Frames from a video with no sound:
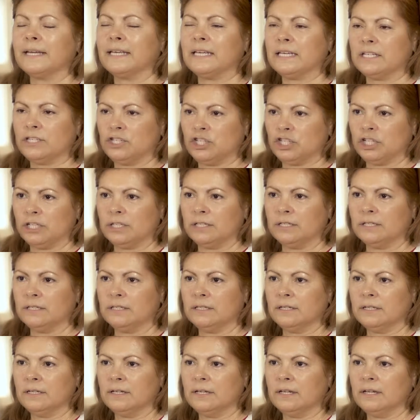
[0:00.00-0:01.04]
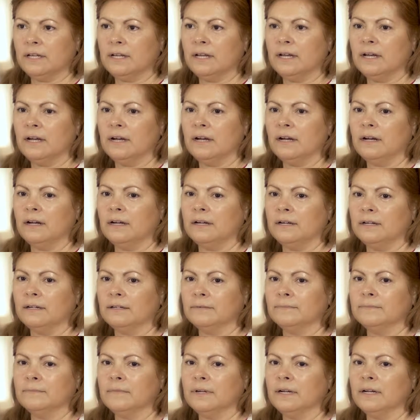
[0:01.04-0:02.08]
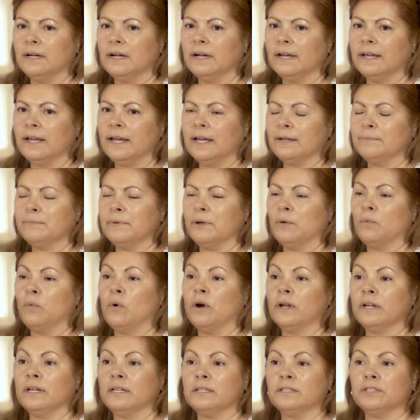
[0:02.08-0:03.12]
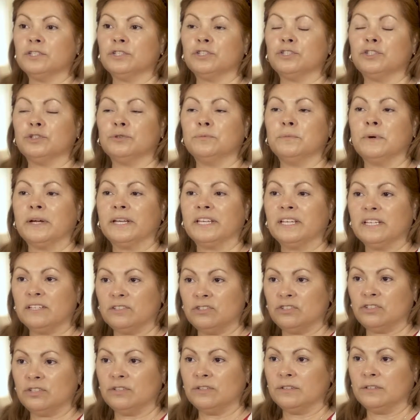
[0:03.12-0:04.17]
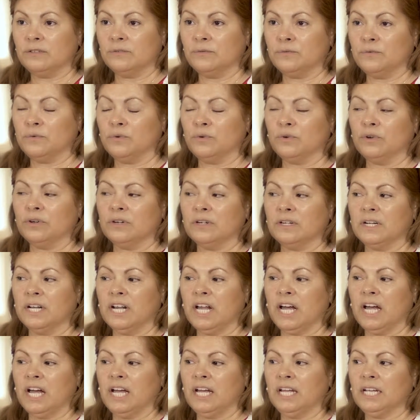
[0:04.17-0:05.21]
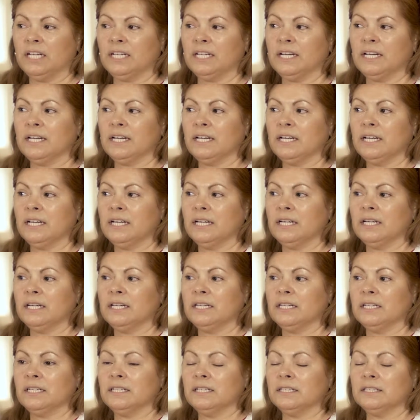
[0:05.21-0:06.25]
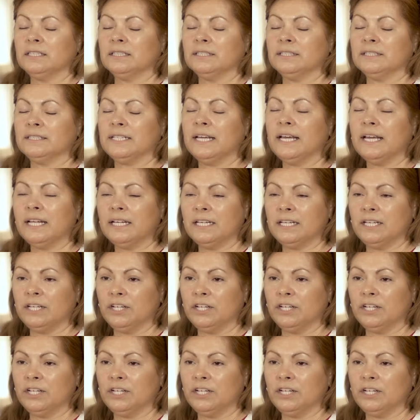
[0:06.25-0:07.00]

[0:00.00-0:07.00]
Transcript: kitchen. I had been wanting to do my kitchen for like 10